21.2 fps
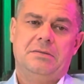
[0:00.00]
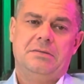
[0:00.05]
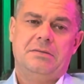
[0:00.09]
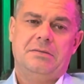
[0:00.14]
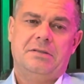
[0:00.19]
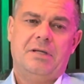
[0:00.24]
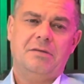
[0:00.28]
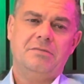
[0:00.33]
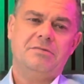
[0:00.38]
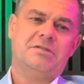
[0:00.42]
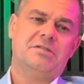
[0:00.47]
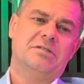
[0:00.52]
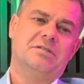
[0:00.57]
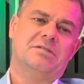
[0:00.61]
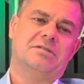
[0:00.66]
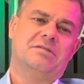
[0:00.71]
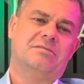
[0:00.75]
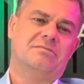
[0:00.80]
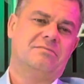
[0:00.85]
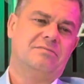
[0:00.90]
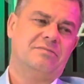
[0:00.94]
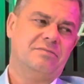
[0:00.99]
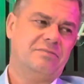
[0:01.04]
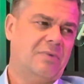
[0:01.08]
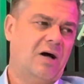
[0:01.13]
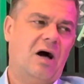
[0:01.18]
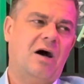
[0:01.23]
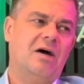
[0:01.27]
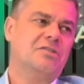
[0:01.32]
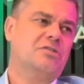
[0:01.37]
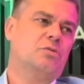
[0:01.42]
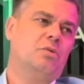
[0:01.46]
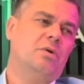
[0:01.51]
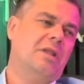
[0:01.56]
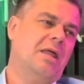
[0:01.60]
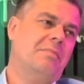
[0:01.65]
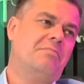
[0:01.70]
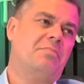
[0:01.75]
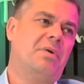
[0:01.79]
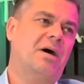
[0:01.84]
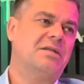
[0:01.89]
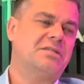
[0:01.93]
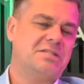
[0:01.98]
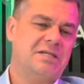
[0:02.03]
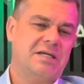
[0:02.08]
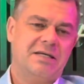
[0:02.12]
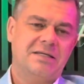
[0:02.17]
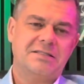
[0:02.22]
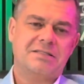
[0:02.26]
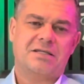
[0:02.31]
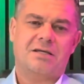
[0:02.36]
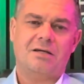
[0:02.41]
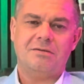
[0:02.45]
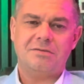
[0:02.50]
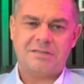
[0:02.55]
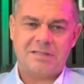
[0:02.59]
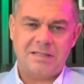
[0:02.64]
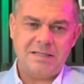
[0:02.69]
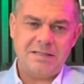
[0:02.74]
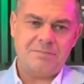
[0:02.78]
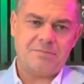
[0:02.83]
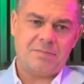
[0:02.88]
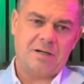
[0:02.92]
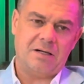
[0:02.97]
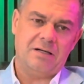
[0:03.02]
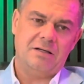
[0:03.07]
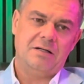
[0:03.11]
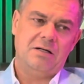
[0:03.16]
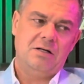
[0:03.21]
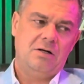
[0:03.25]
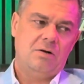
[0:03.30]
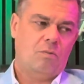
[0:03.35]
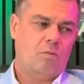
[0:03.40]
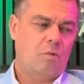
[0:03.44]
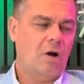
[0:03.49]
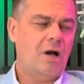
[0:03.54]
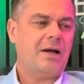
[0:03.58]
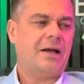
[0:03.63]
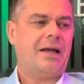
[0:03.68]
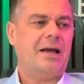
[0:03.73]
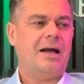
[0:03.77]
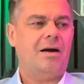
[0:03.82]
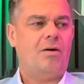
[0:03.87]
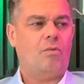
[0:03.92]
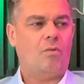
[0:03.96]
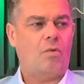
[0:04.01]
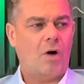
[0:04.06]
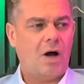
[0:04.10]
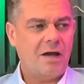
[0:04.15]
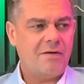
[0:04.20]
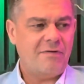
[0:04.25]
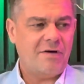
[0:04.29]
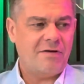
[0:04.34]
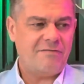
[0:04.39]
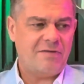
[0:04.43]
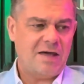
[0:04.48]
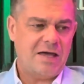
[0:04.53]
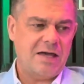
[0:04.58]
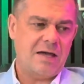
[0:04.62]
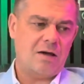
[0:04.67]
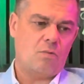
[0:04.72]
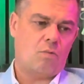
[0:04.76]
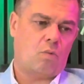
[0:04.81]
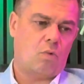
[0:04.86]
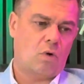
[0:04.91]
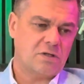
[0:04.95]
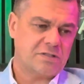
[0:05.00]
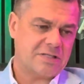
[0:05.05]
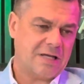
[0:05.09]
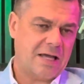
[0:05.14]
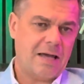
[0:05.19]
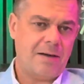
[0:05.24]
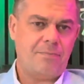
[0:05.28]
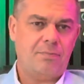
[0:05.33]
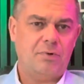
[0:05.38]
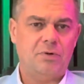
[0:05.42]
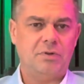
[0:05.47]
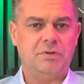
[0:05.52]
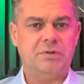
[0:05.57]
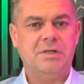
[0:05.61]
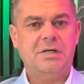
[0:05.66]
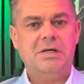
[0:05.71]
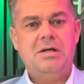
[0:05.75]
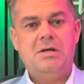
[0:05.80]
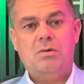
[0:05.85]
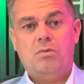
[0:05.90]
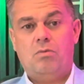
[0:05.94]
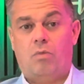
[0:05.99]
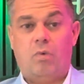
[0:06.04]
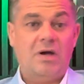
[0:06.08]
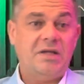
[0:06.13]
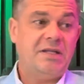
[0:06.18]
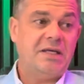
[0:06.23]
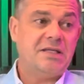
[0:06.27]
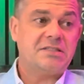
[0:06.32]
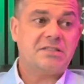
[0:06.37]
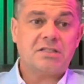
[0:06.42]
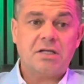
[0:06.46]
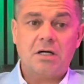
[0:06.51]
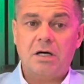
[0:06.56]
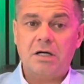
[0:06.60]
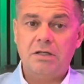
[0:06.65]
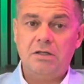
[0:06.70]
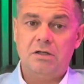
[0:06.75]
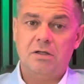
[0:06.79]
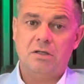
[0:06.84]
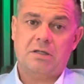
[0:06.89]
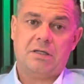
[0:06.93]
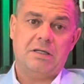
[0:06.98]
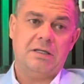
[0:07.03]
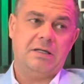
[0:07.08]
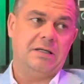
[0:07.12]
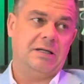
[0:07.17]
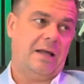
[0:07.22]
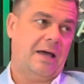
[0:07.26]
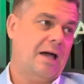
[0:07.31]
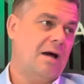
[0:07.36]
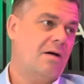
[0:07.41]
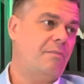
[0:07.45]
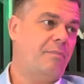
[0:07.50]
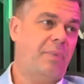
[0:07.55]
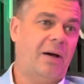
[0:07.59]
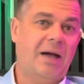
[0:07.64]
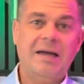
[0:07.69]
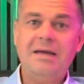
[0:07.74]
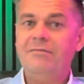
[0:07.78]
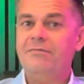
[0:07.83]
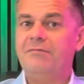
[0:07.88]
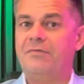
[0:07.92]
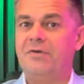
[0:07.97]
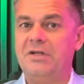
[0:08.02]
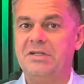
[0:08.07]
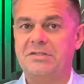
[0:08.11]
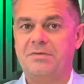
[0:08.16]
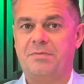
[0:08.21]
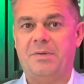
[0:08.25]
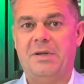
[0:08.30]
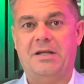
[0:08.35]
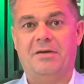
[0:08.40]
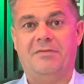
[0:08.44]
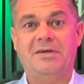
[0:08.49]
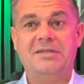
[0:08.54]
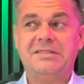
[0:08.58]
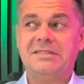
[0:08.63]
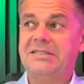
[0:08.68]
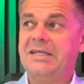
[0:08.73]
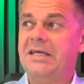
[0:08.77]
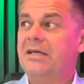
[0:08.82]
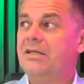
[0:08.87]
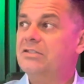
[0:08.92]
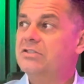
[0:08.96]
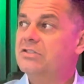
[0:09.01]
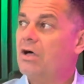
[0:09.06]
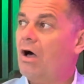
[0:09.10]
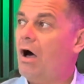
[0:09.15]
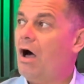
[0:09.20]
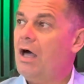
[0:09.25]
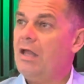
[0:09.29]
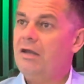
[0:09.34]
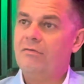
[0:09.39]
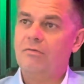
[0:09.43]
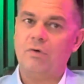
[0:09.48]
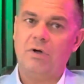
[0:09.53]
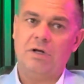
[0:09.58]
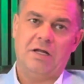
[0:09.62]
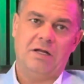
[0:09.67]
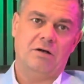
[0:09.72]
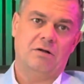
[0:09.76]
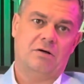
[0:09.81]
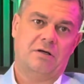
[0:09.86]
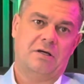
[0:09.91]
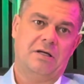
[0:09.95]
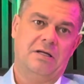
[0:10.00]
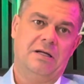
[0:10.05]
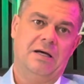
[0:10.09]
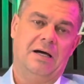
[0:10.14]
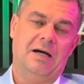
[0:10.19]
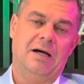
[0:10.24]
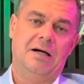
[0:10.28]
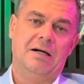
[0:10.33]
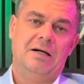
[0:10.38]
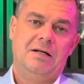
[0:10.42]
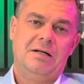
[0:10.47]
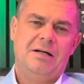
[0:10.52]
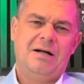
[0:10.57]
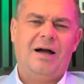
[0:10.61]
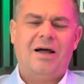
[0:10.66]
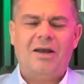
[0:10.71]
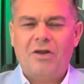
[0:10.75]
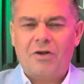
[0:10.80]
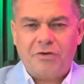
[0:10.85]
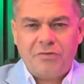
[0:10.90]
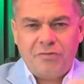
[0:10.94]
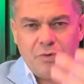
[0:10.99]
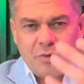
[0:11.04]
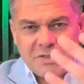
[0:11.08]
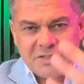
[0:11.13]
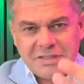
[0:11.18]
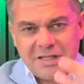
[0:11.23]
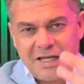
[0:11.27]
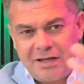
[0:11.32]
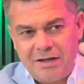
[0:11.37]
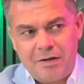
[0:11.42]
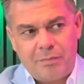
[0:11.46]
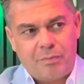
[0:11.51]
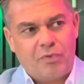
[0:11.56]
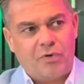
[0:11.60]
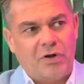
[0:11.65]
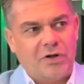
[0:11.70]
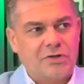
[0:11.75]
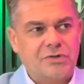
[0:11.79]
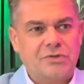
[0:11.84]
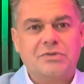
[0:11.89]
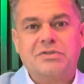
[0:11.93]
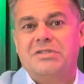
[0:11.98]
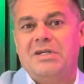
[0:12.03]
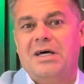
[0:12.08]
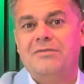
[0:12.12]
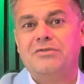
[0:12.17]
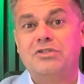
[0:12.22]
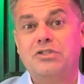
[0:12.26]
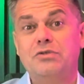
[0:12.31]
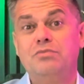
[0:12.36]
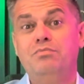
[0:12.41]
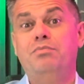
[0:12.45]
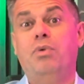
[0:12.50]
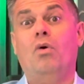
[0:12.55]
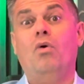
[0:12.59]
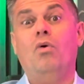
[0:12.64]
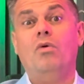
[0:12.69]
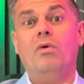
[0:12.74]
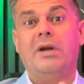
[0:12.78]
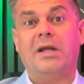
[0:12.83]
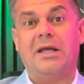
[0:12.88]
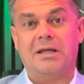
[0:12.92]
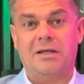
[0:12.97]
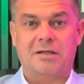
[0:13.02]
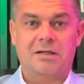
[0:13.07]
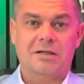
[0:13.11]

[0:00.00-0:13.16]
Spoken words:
Don't just ask what their budget is, go deeper. Work out why they're there, what's happened, when they started looking, how painful it's been. Are they sick and tired of what they're looking at? A lot of you are selling a product or service that's boring,